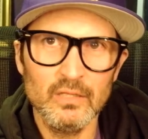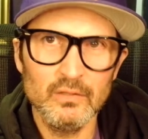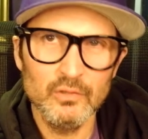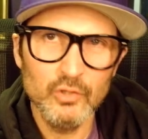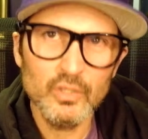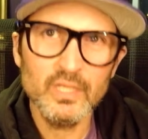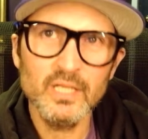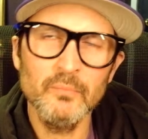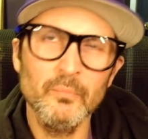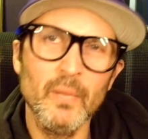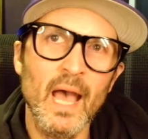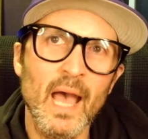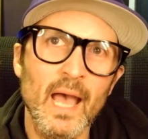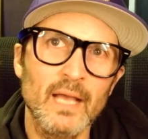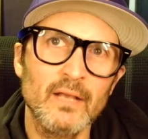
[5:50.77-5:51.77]
Looking
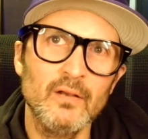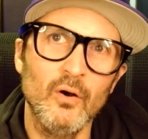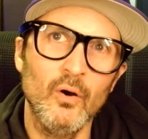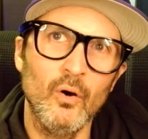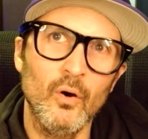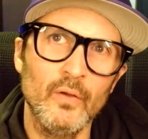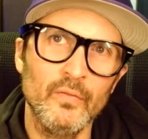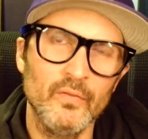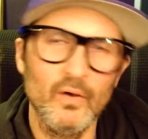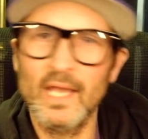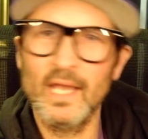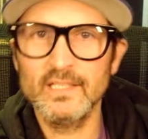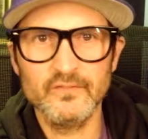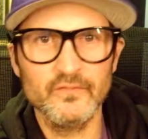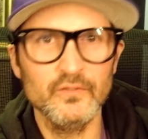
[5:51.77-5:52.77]
back on the
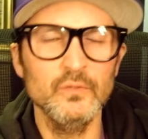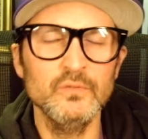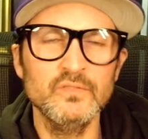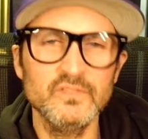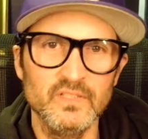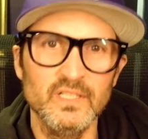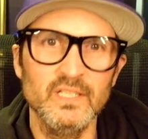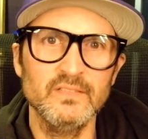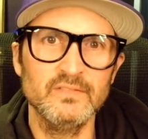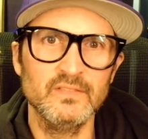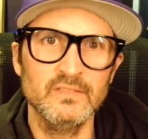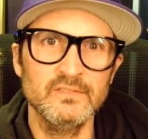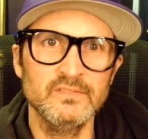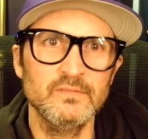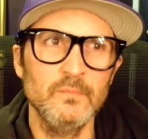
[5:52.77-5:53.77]
last few
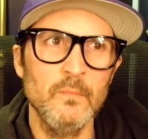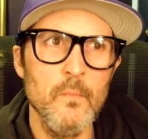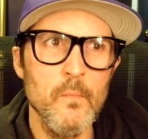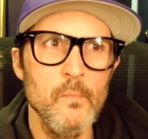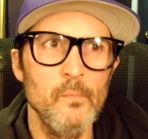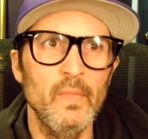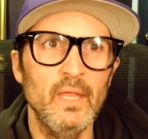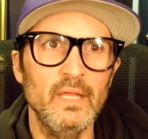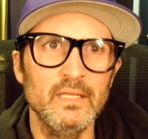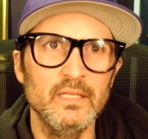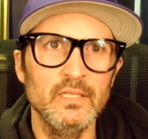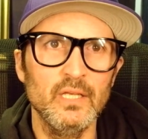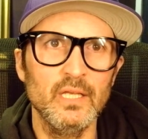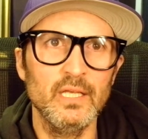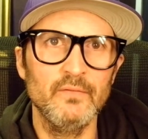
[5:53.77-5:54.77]
seasons,
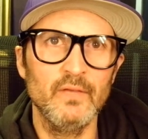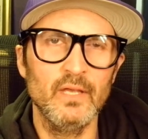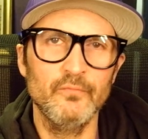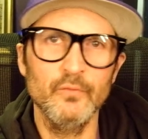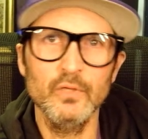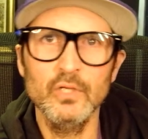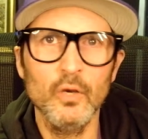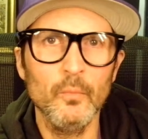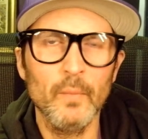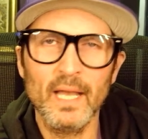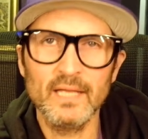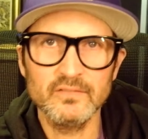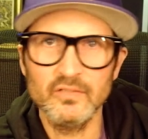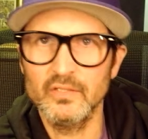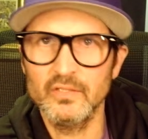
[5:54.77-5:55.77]
if we go
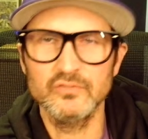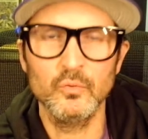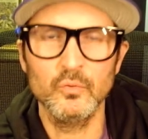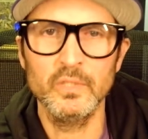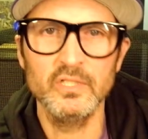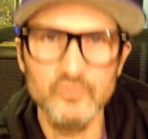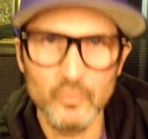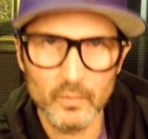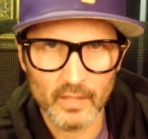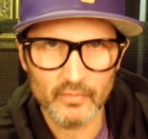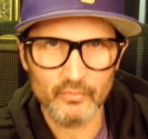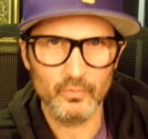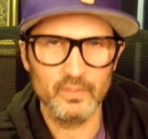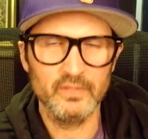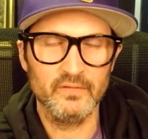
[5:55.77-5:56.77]
back to the
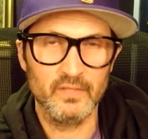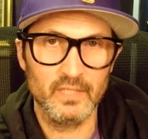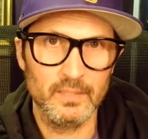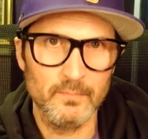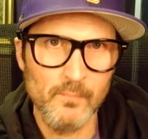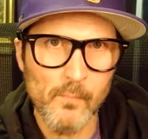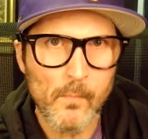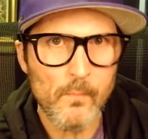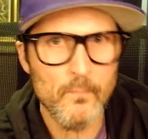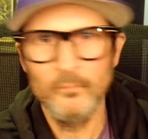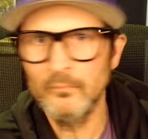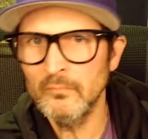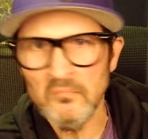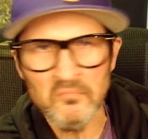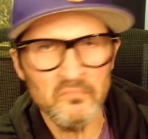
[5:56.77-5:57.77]
2023 team
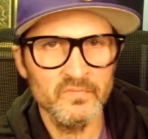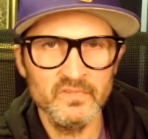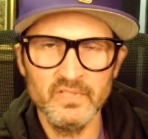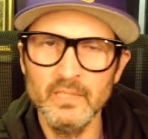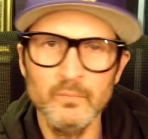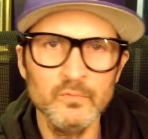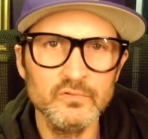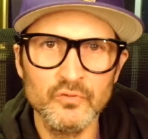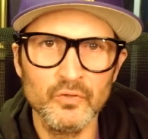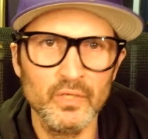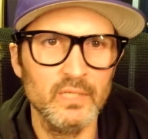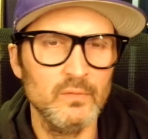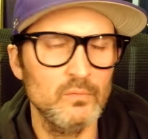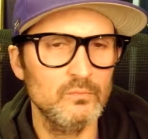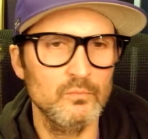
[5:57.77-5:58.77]
was
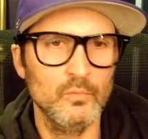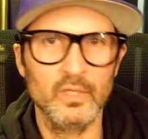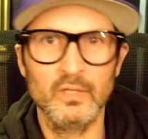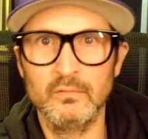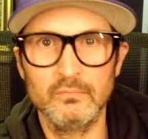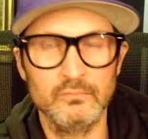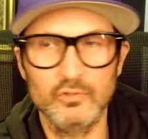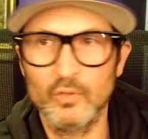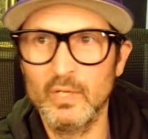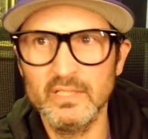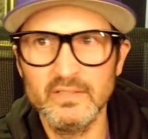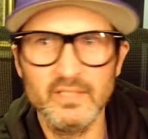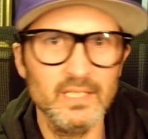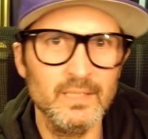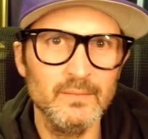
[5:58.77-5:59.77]
great. One of the
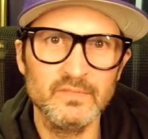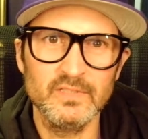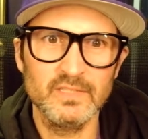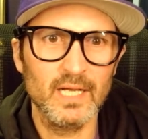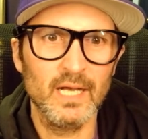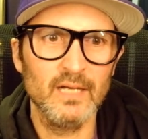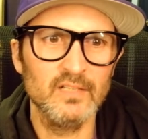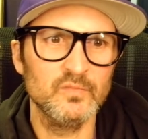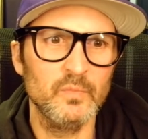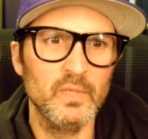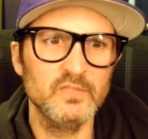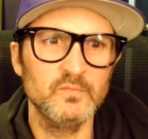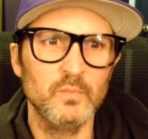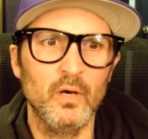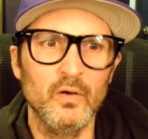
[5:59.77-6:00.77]
great teams in college
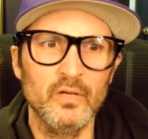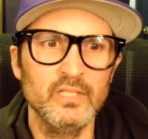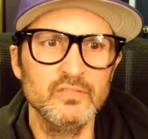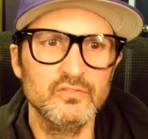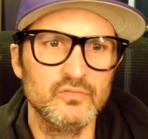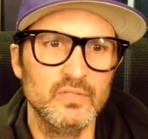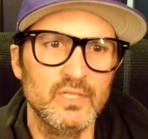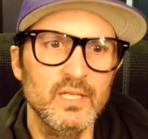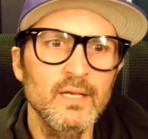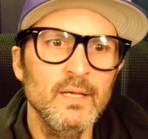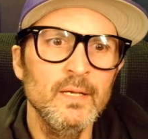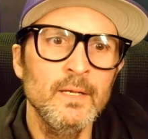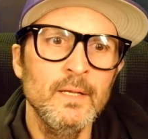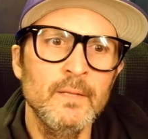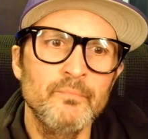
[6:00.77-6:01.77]
baseball history.
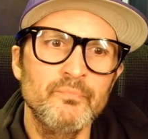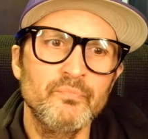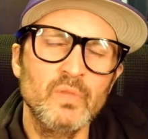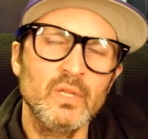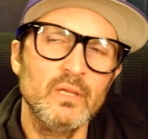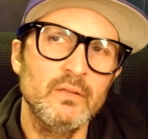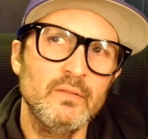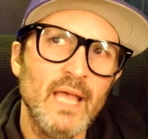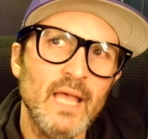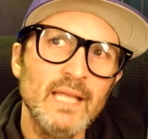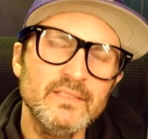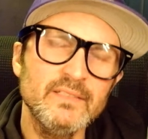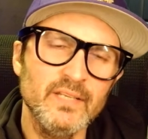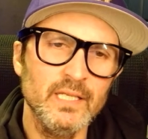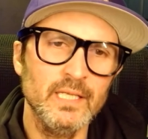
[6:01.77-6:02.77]

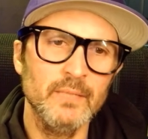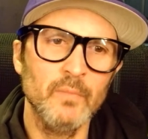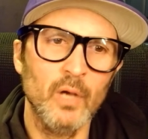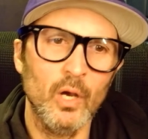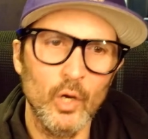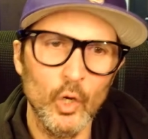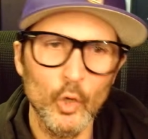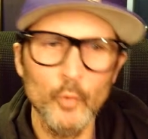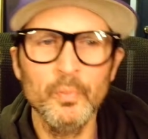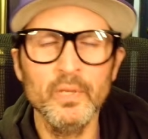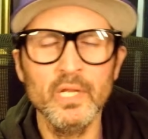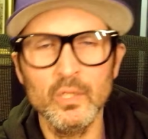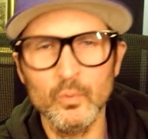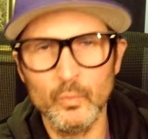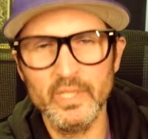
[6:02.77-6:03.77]
That team
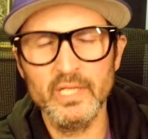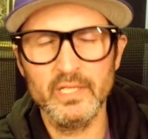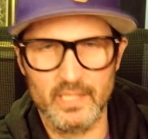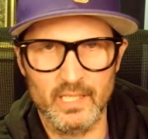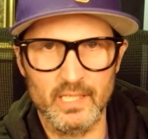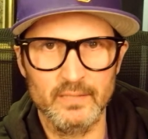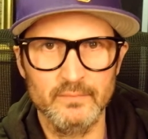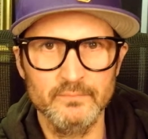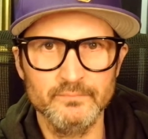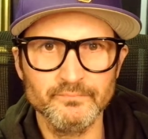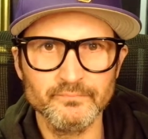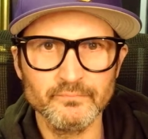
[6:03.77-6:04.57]
opening weekend,